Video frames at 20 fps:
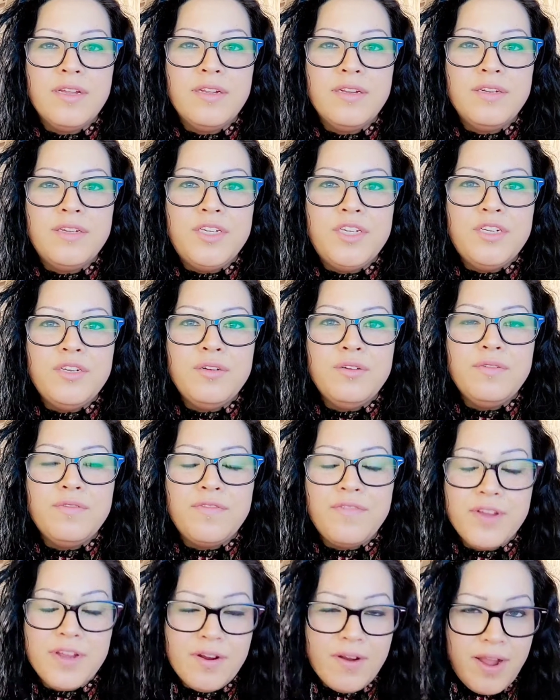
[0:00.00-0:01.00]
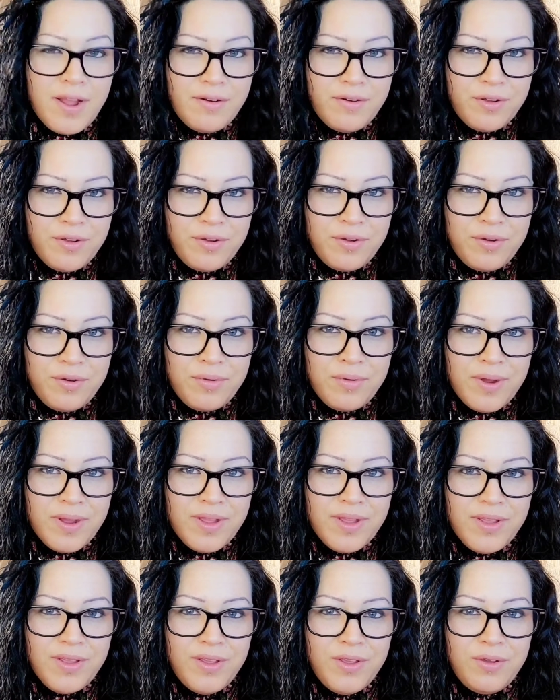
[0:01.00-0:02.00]
to figure out who
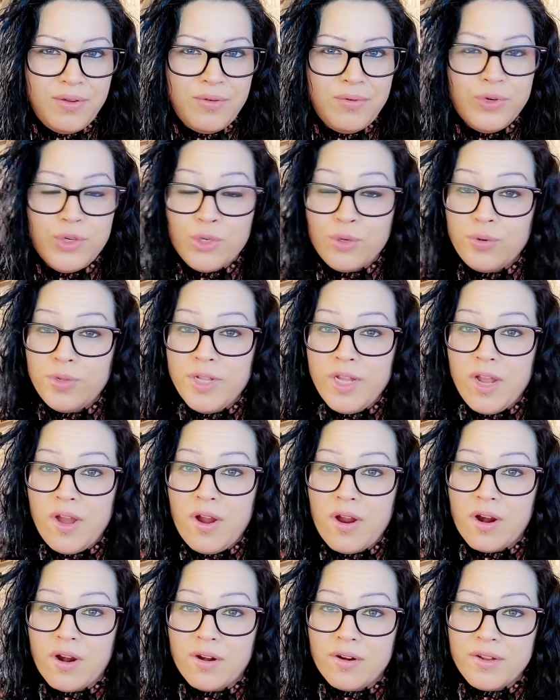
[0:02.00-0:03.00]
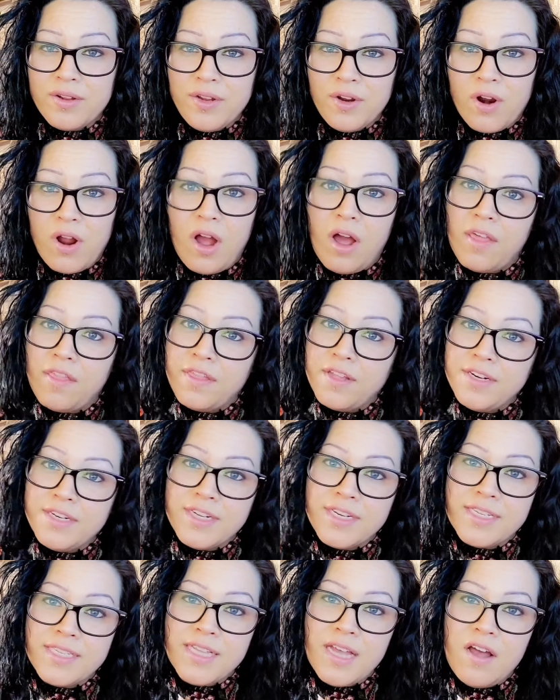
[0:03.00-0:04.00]
you truly are, your
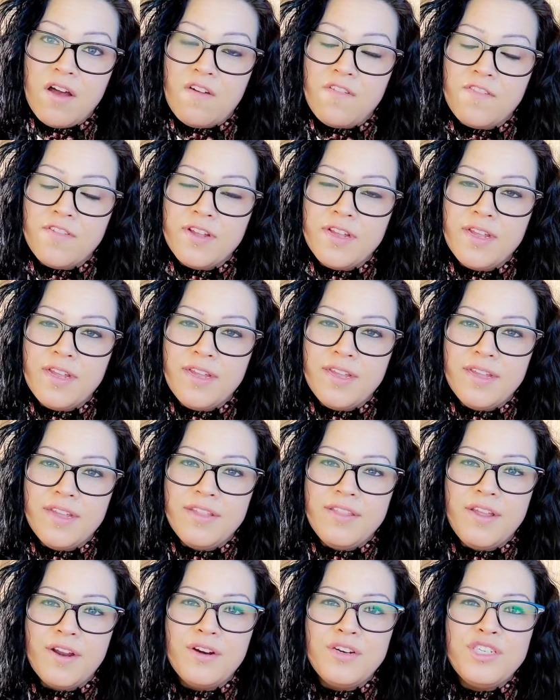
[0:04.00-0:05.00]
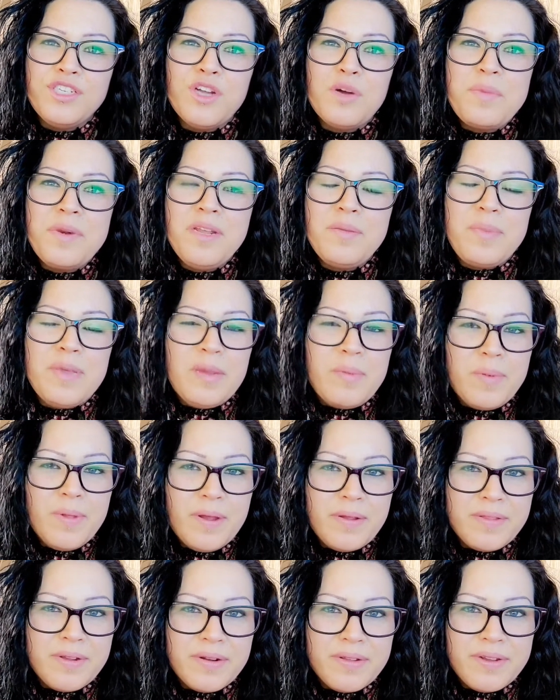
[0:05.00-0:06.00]
authentic self. There are so many people
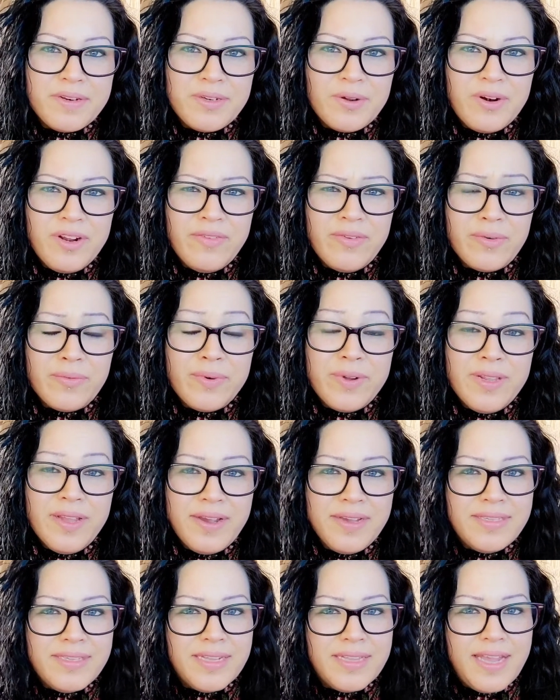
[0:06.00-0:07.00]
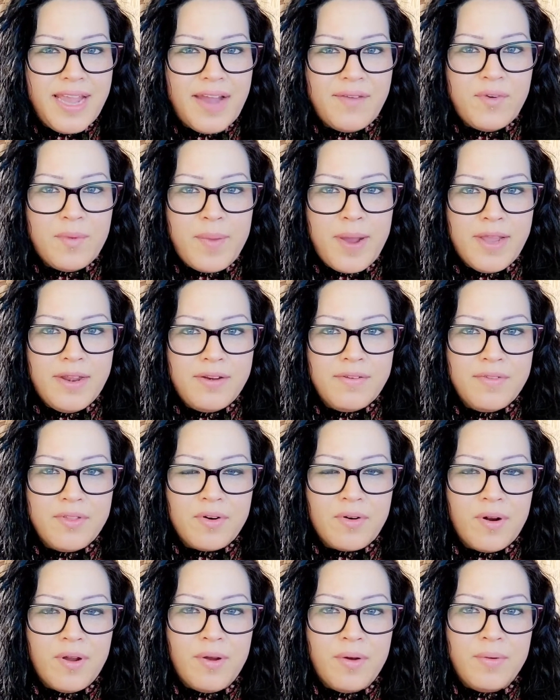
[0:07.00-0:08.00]
out there that don't even realize that they have a mind of
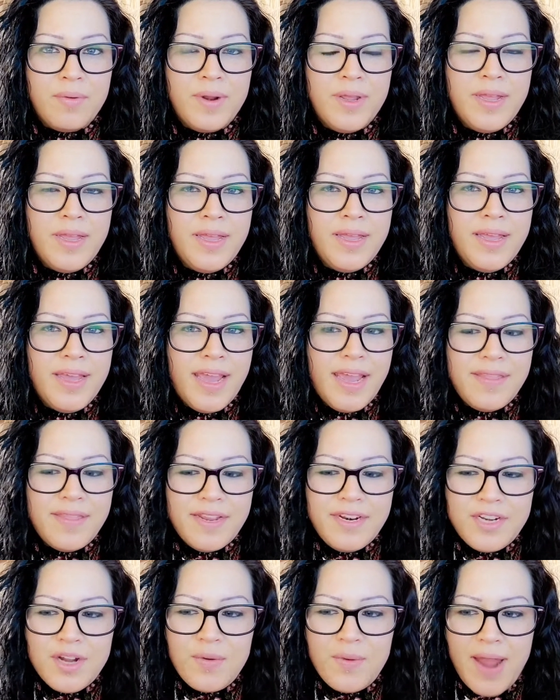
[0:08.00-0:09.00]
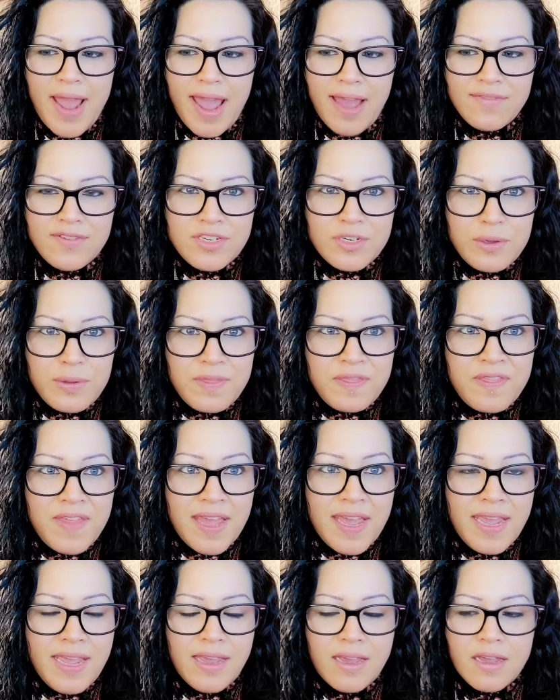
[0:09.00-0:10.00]
their own, and they don't have to
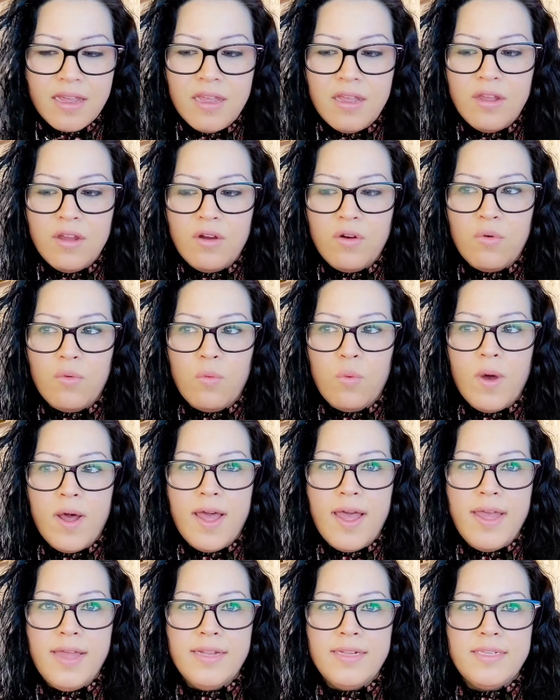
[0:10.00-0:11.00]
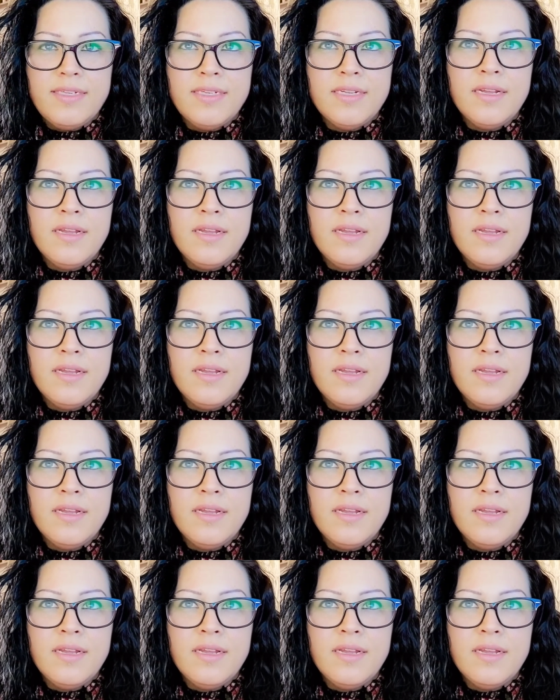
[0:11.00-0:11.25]
think what